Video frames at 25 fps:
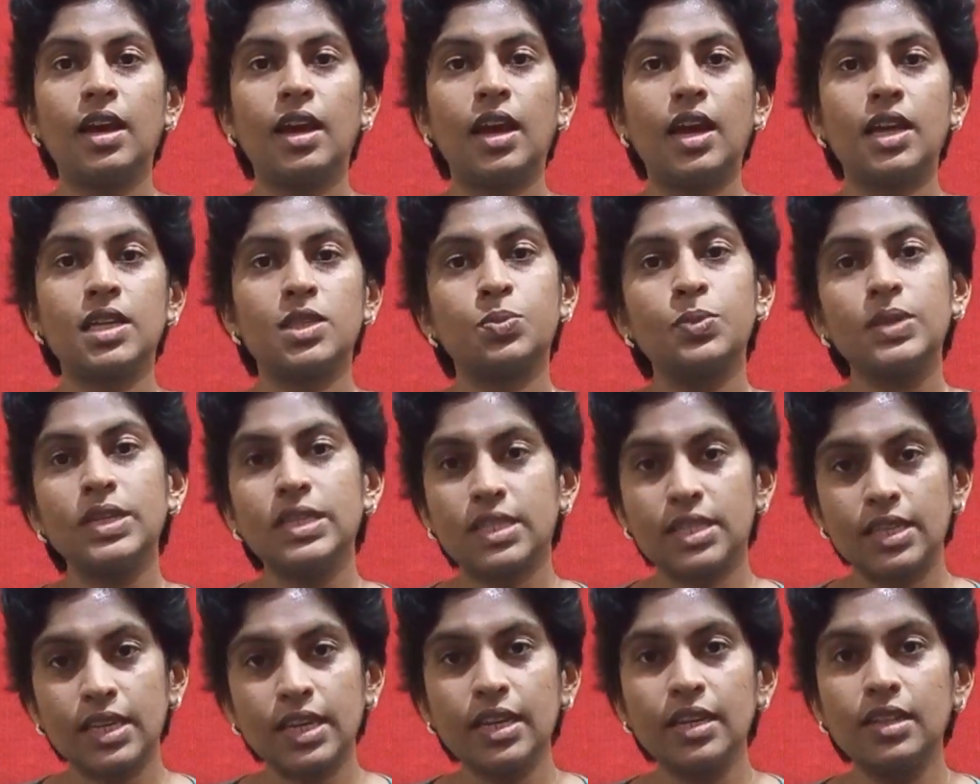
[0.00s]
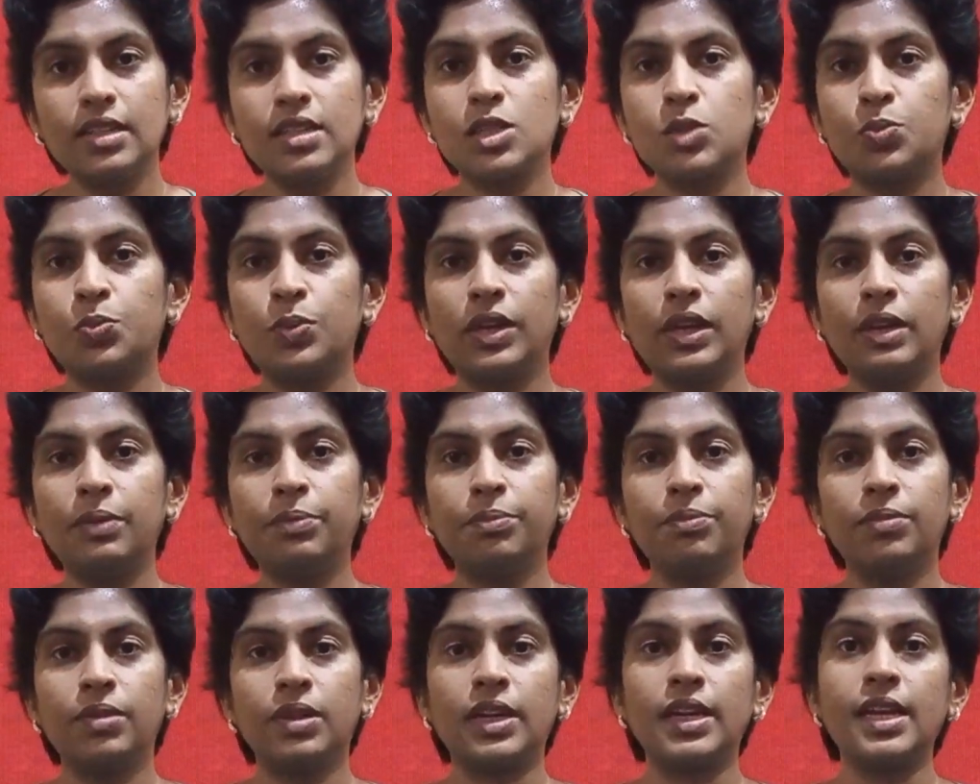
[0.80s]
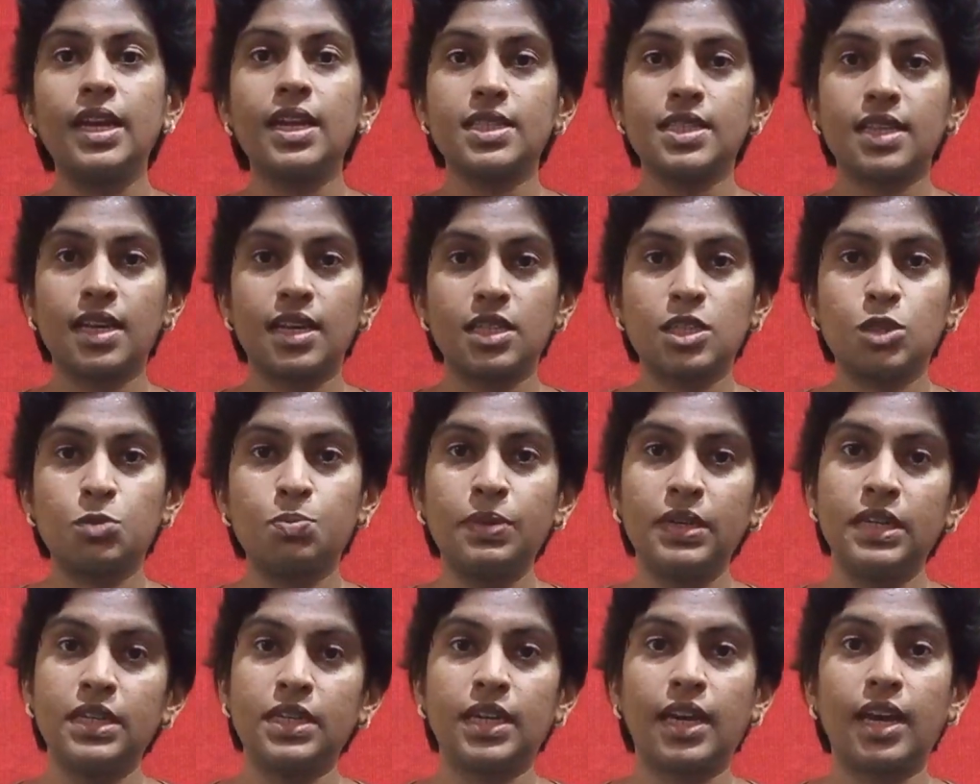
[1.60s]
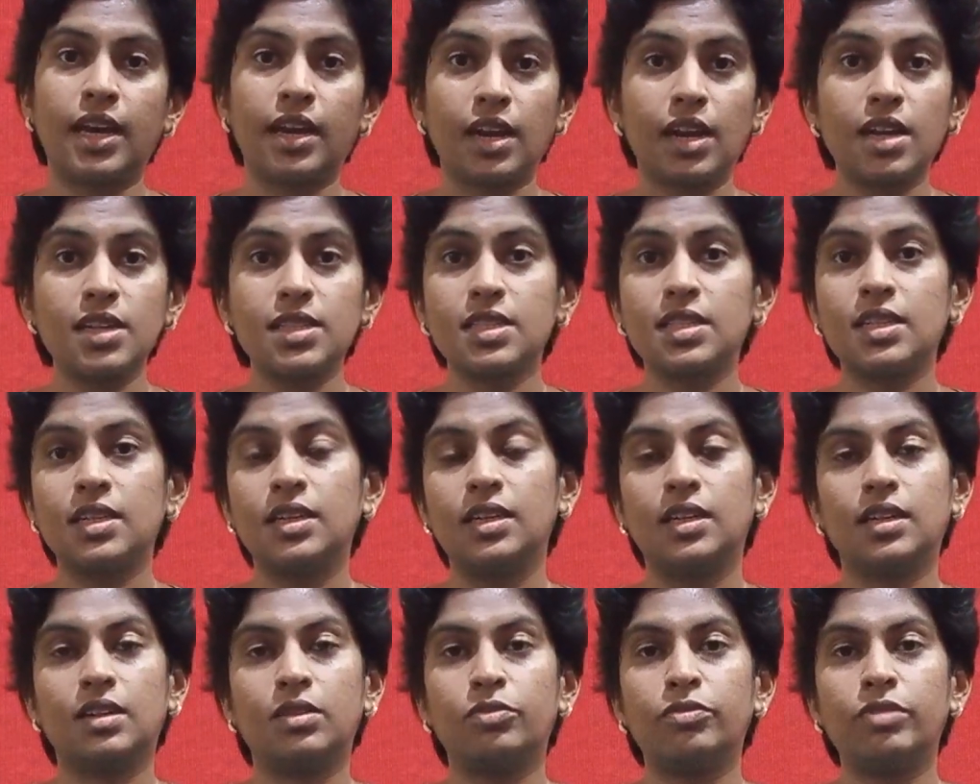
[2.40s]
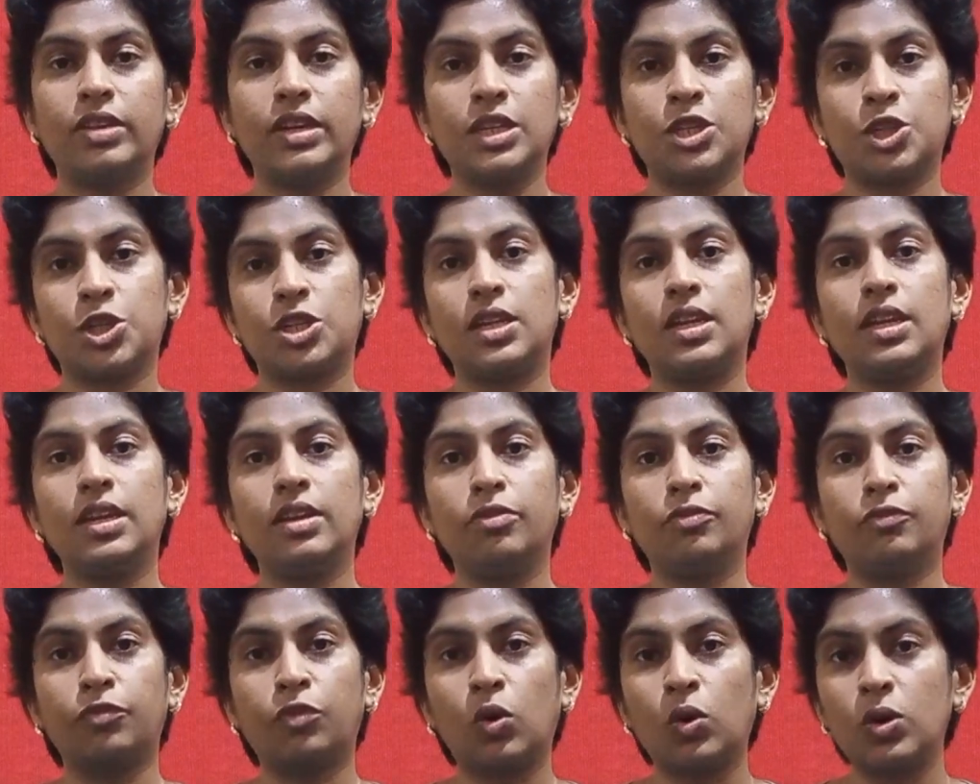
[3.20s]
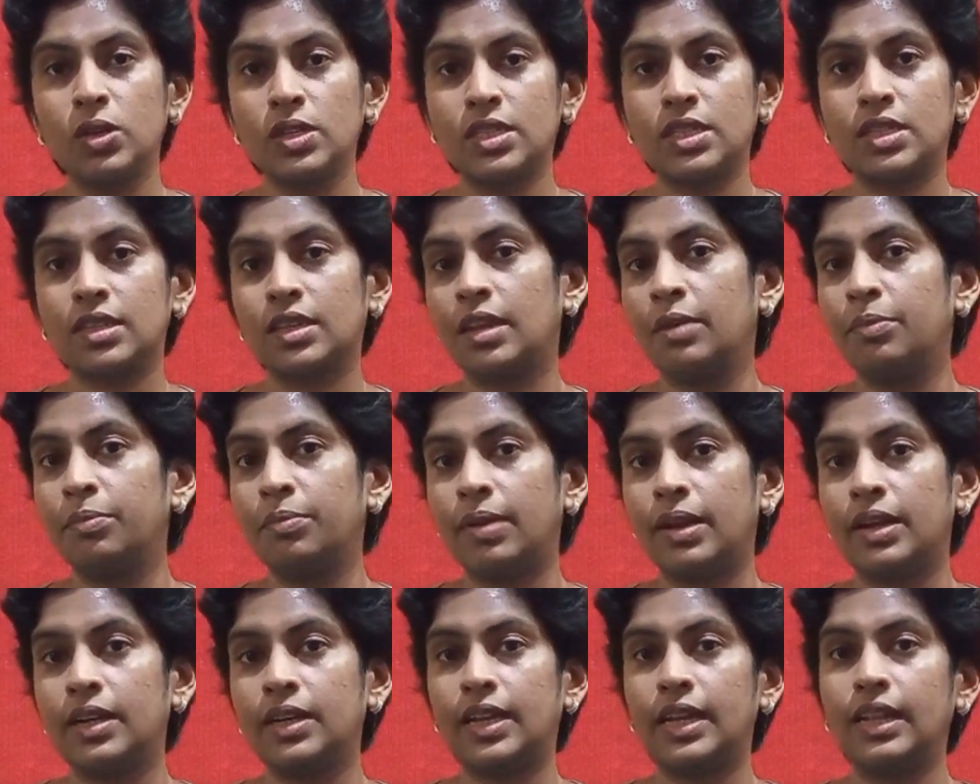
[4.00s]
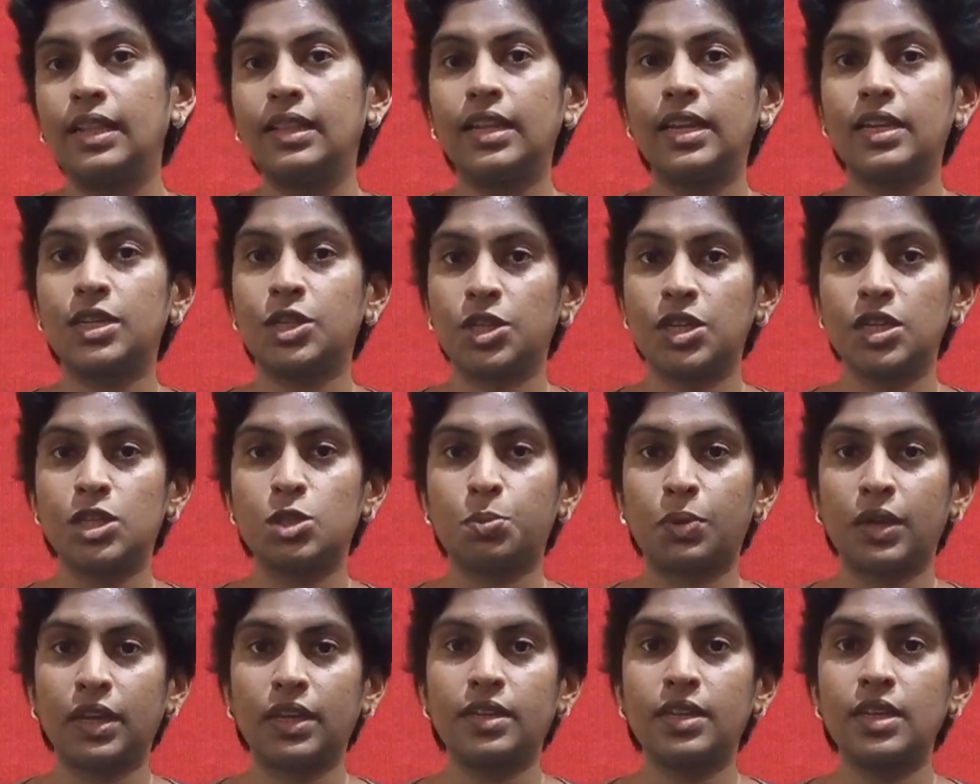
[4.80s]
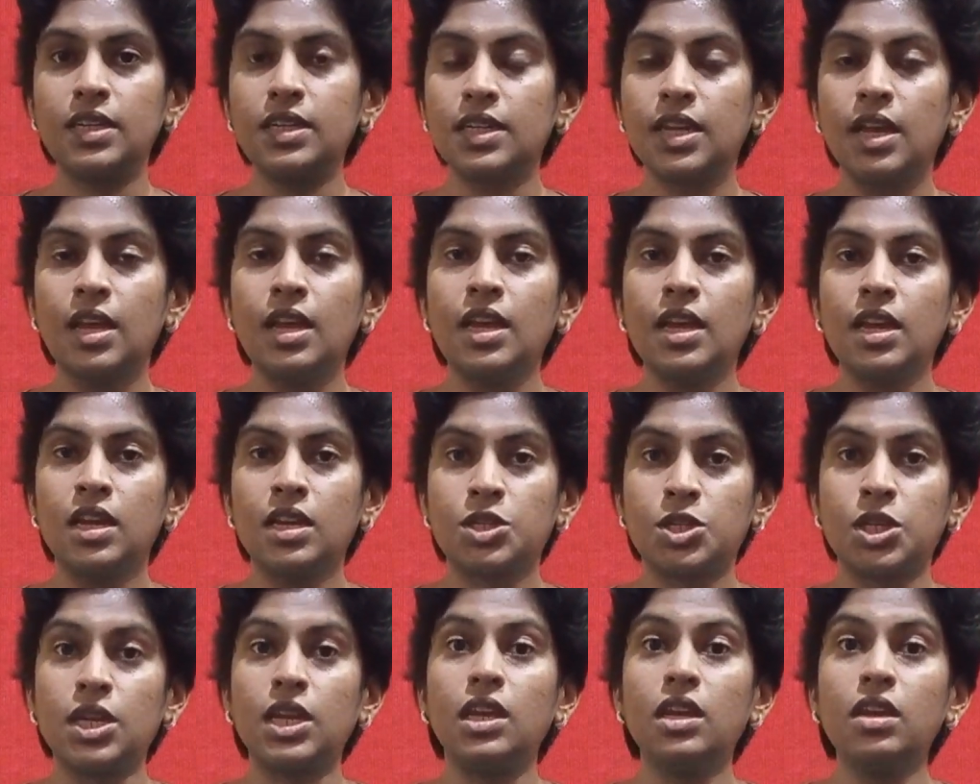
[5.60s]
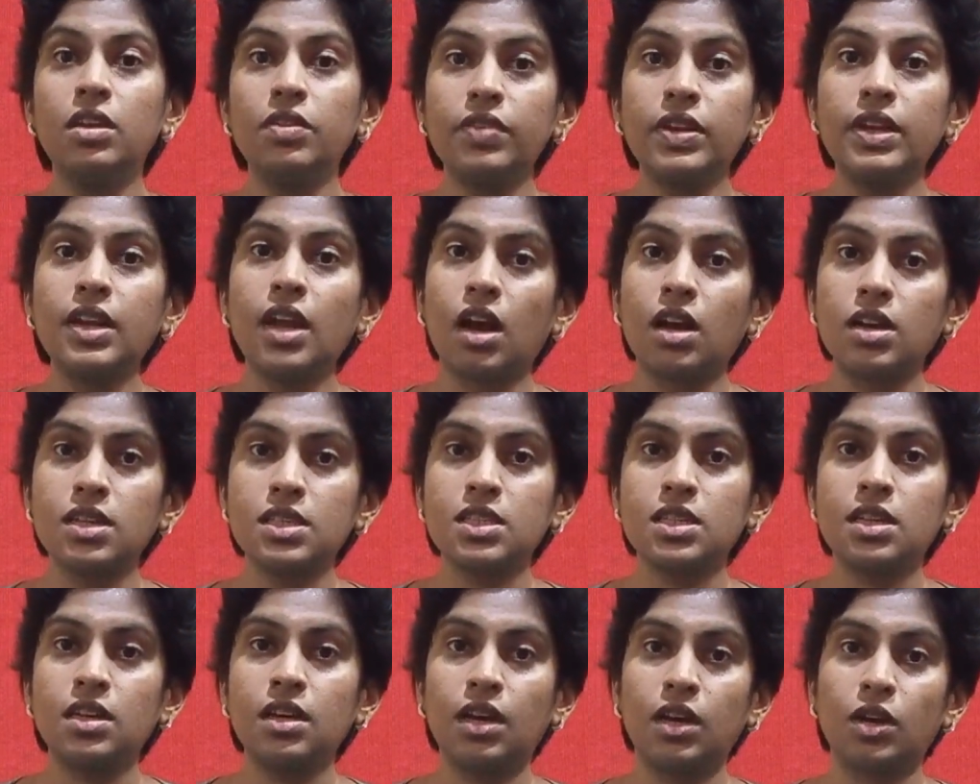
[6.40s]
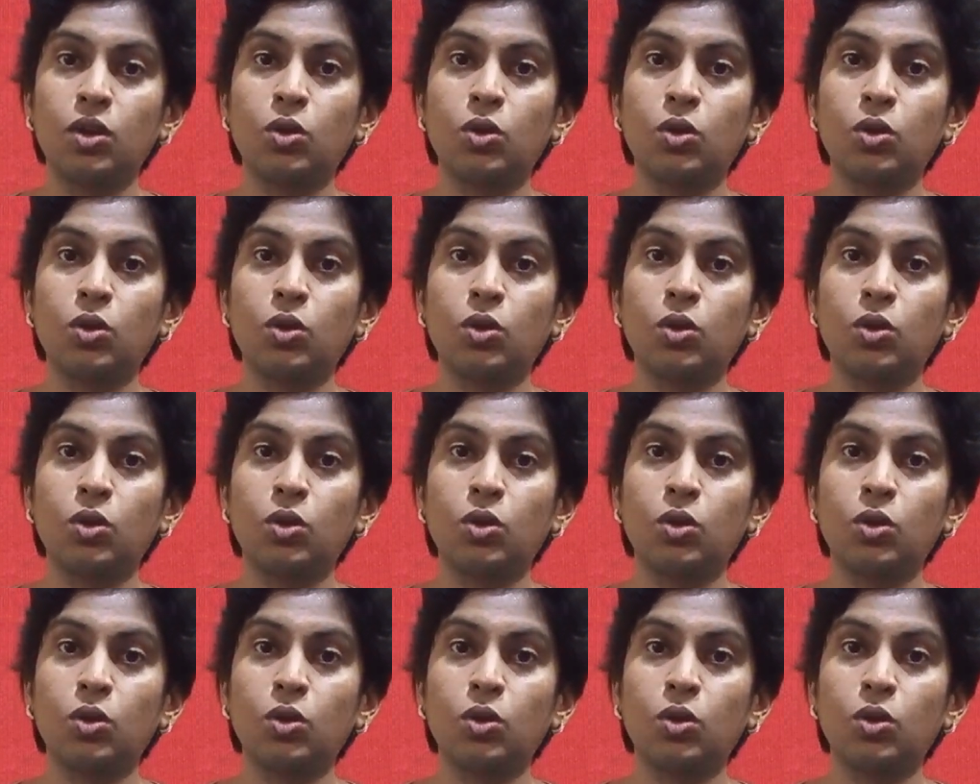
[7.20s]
As we see in this film, Reena's husband harasses her when she phones him and tells that she is pregnant. She even asks her